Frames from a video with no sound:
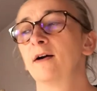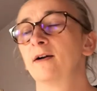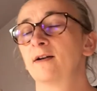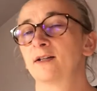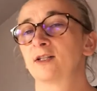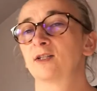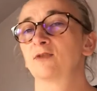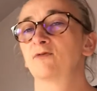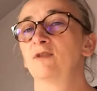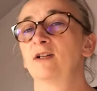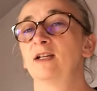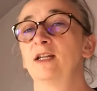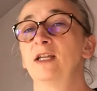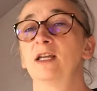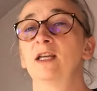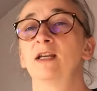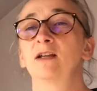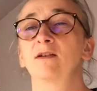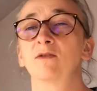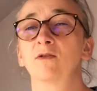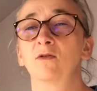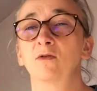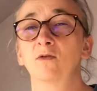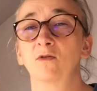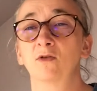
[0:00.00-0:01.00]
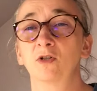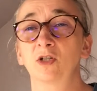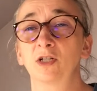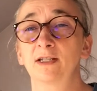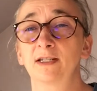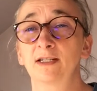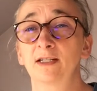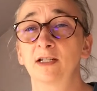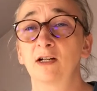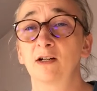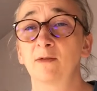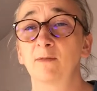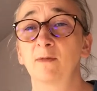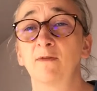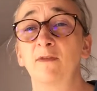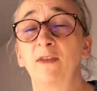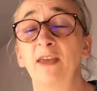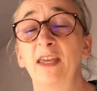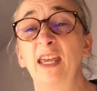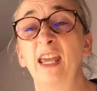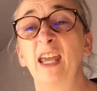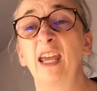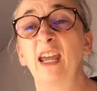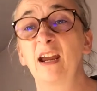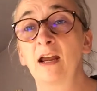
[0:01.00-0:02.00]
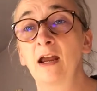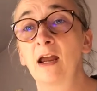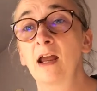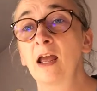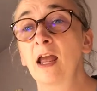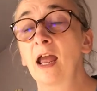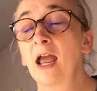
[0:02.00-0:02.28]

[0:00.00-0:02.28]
It's a really gorgeous time of the year.